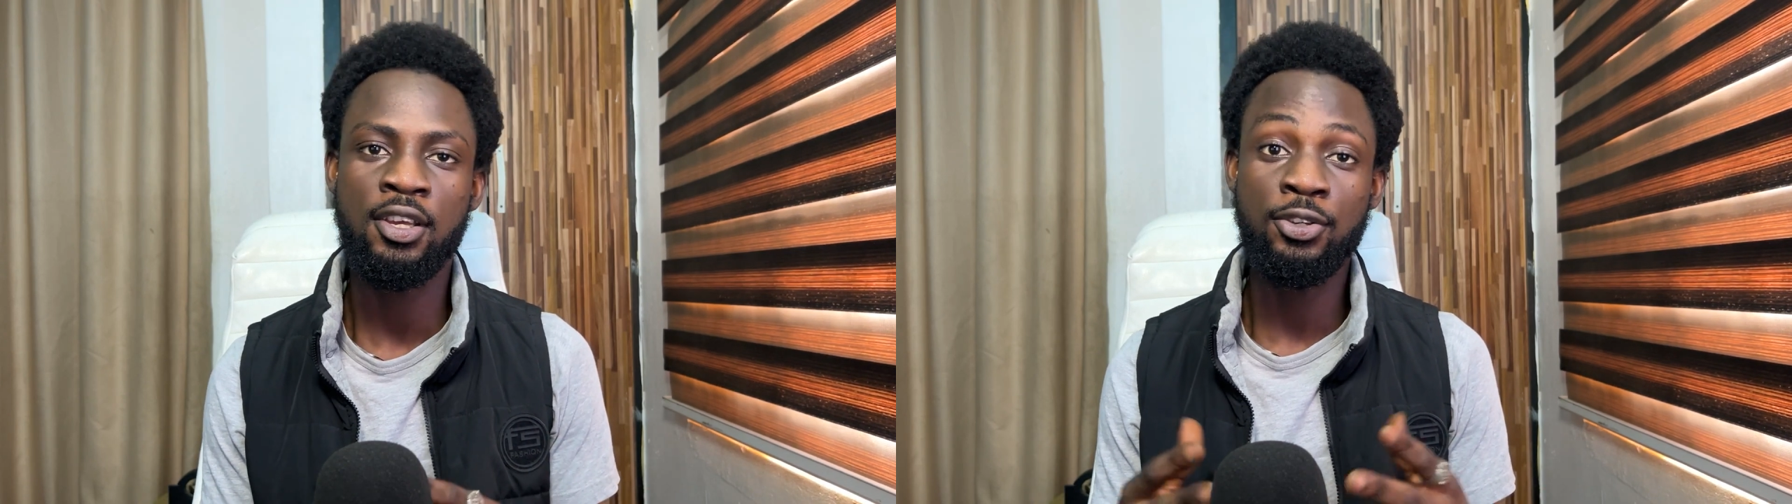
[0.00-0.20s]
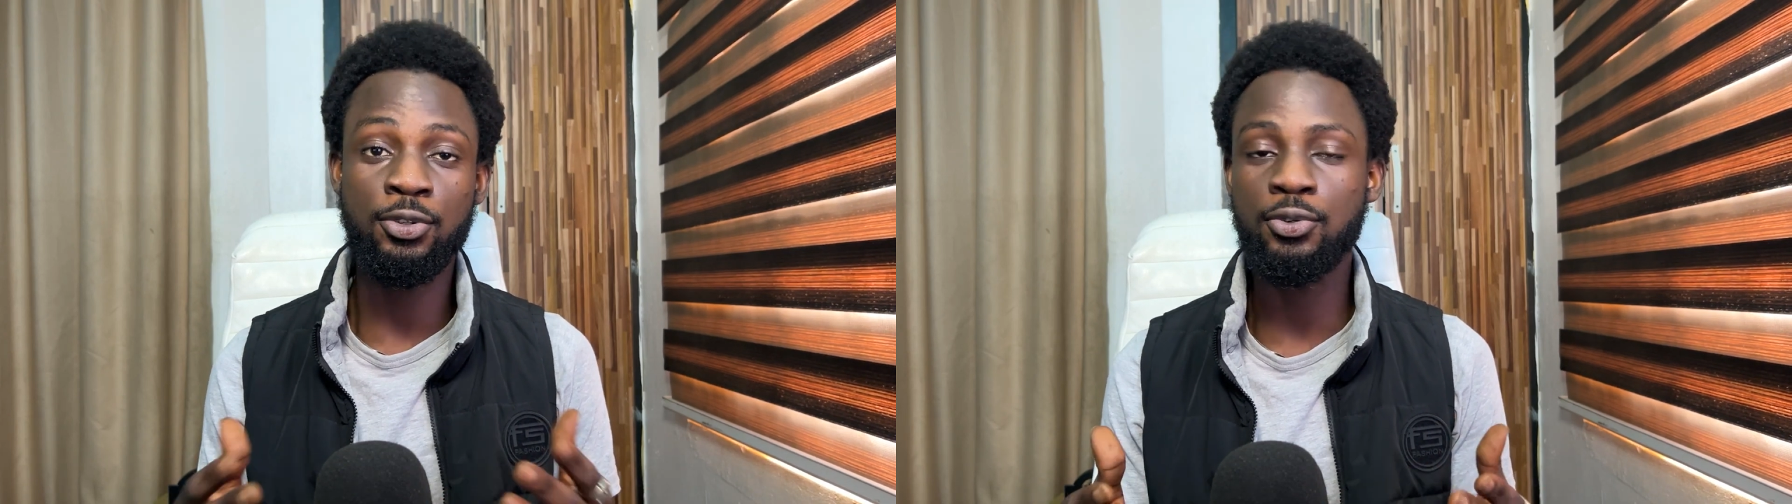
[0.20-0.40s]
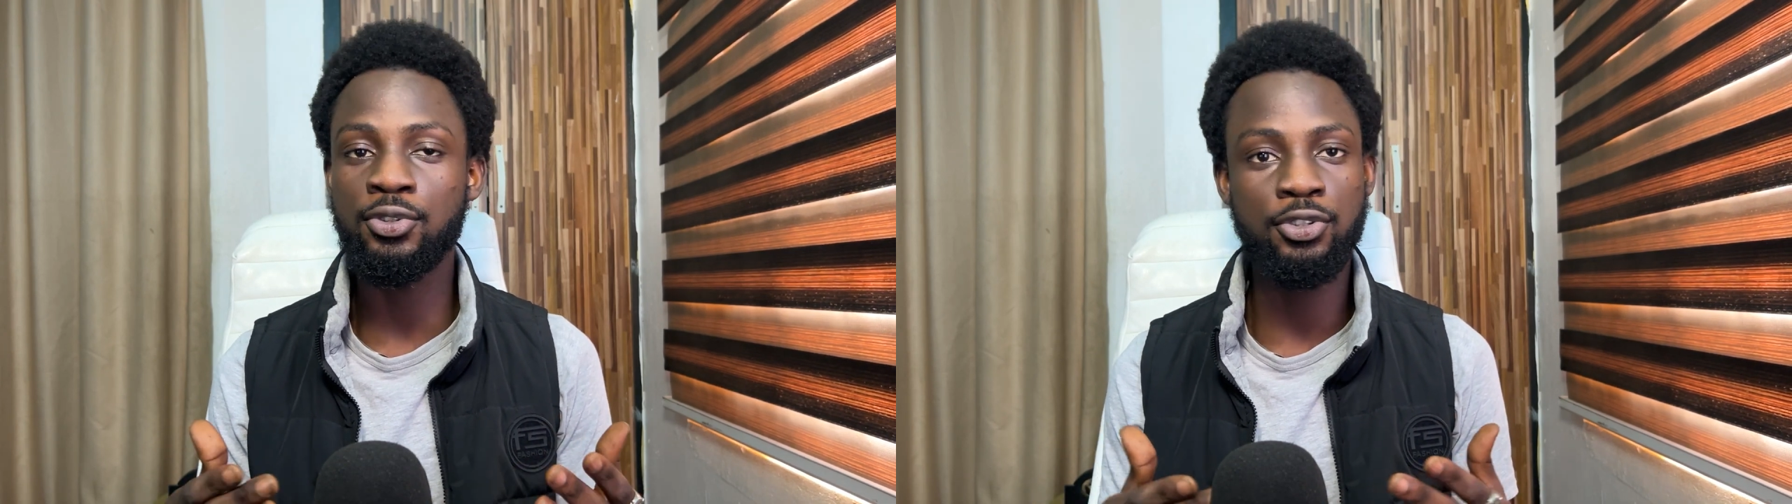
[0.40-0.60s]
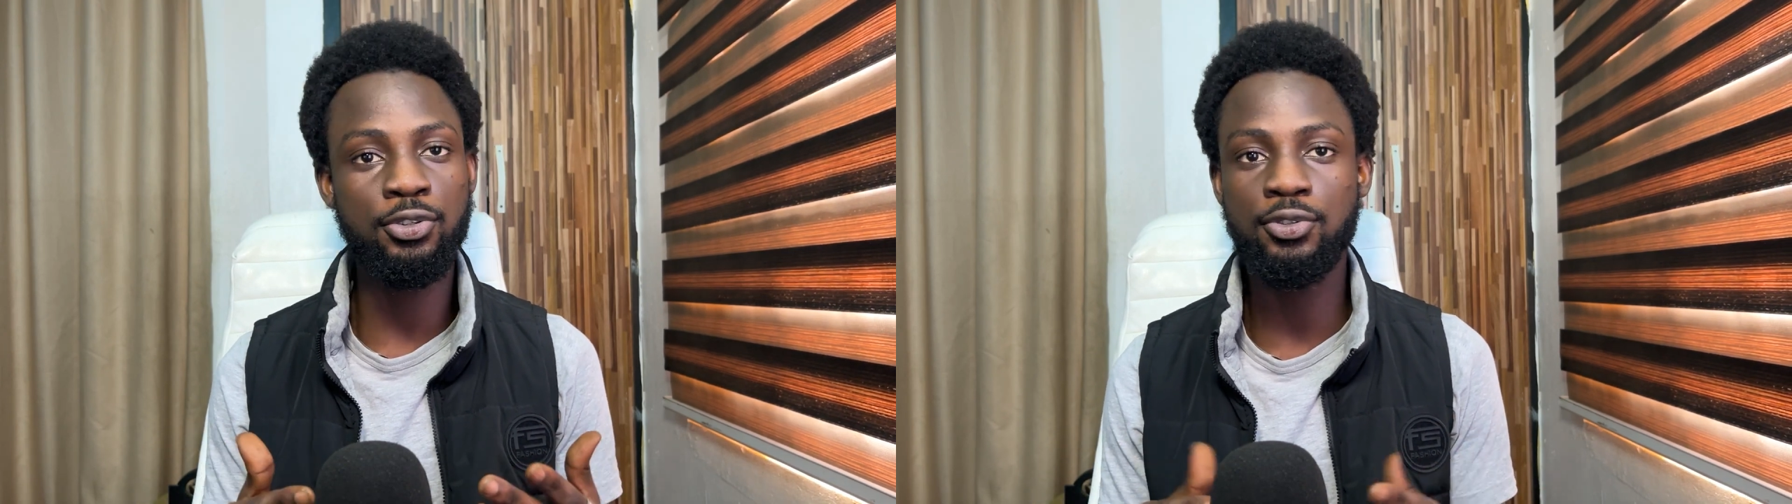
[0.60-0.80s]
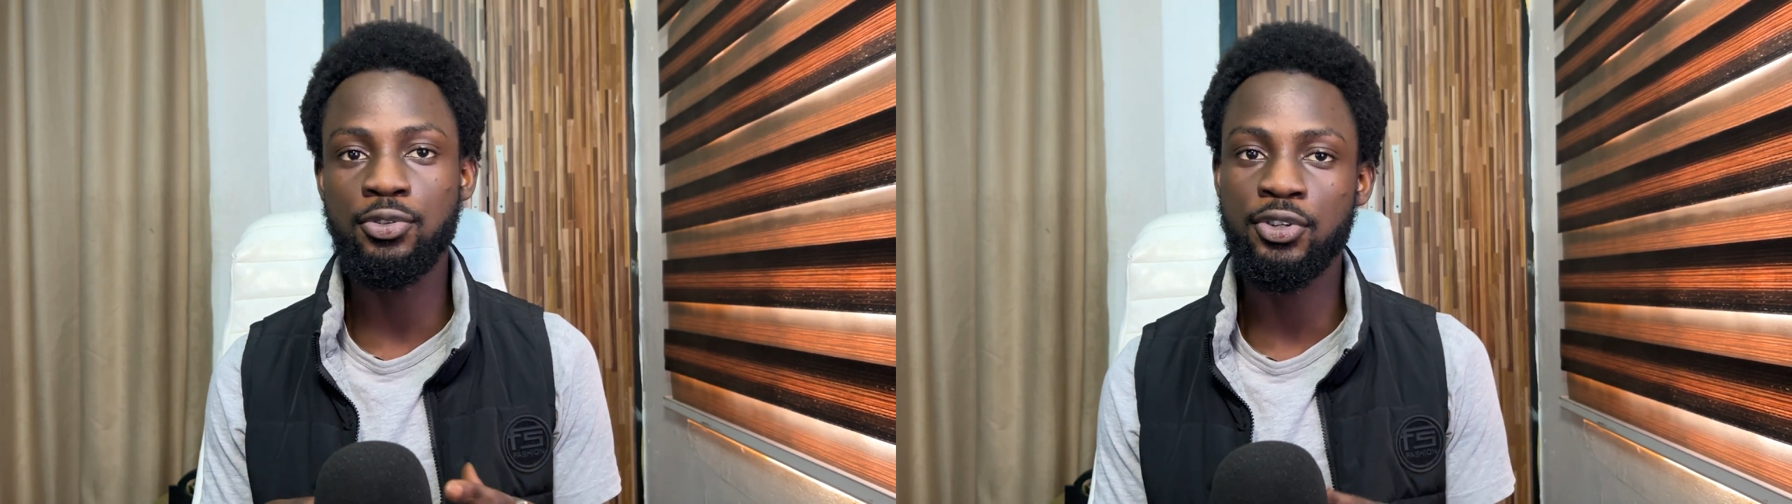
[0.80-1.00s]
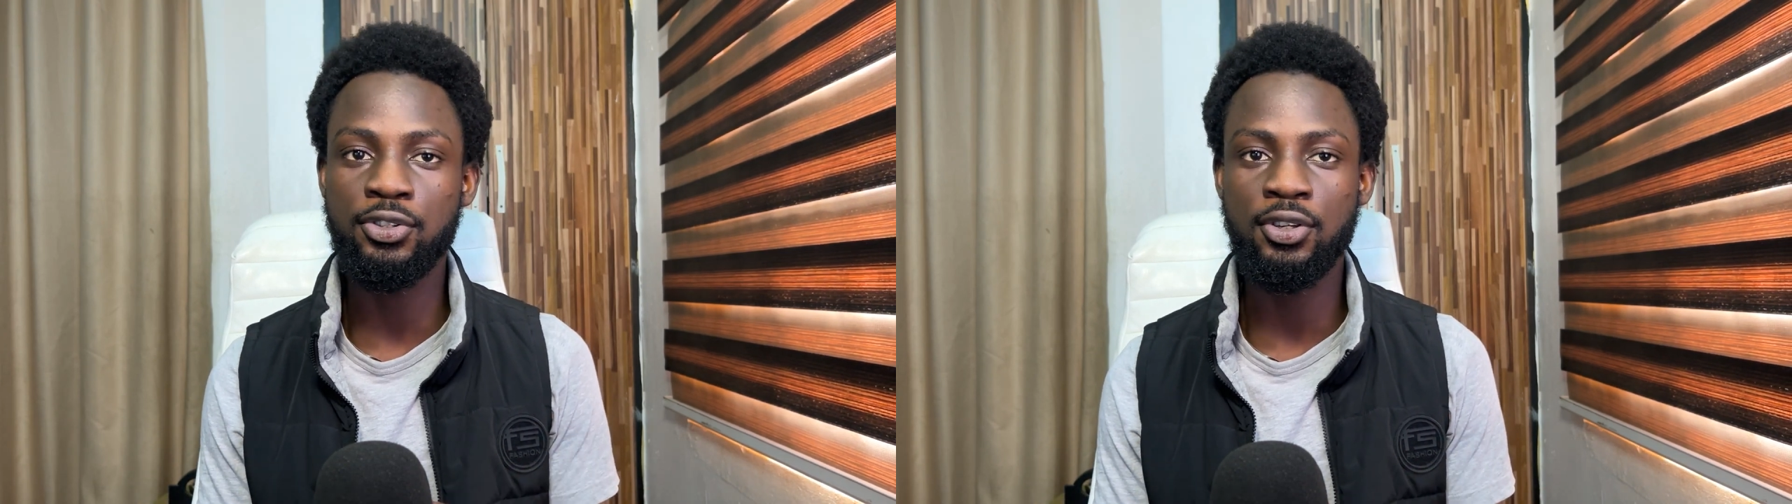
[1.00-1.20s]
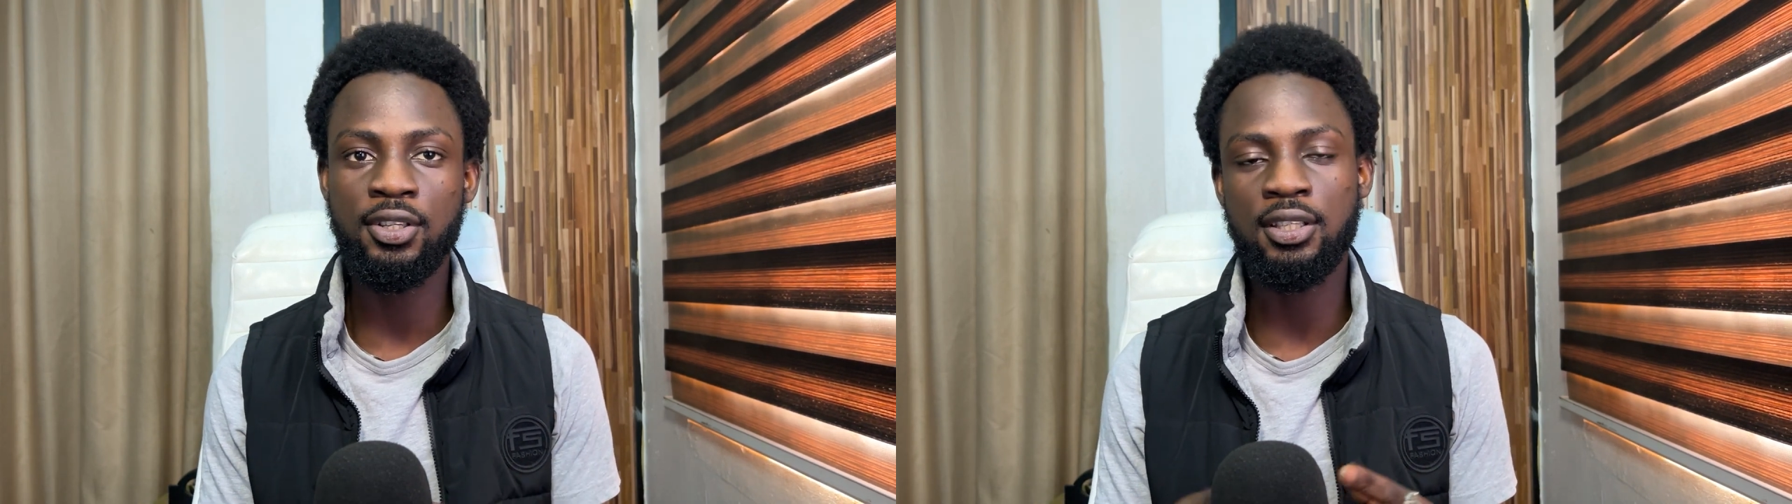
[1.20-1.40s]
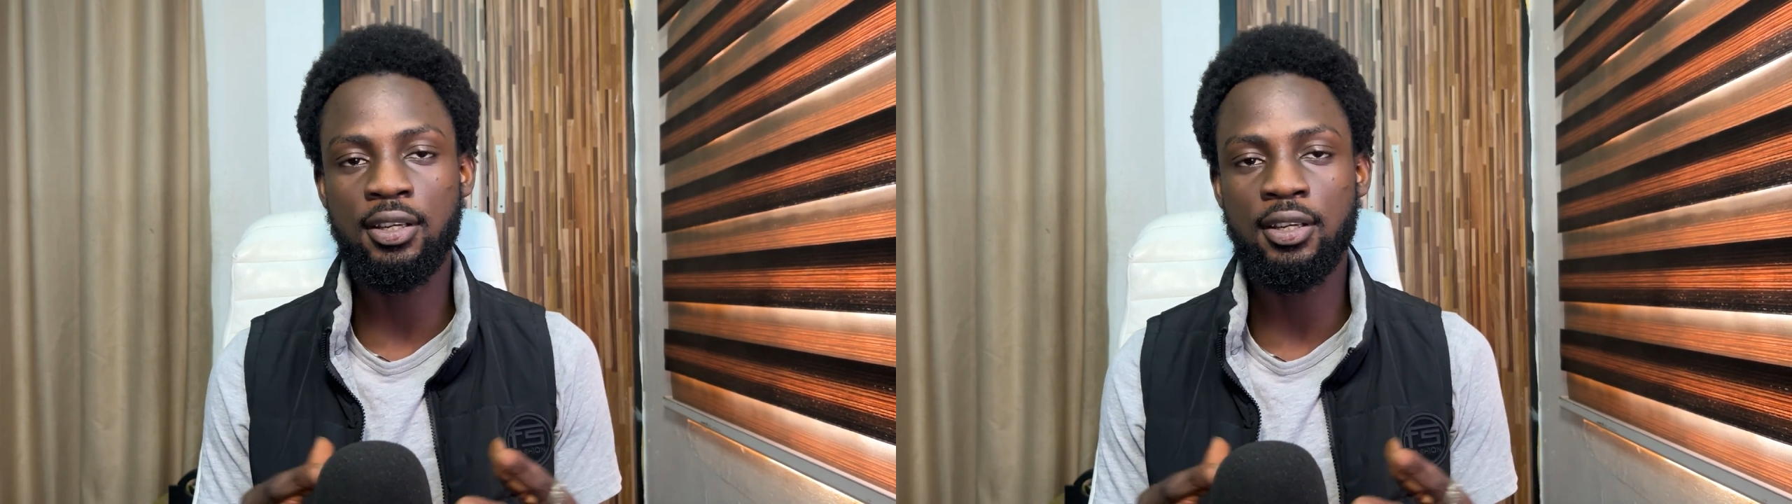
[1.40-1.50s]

You could choose to return it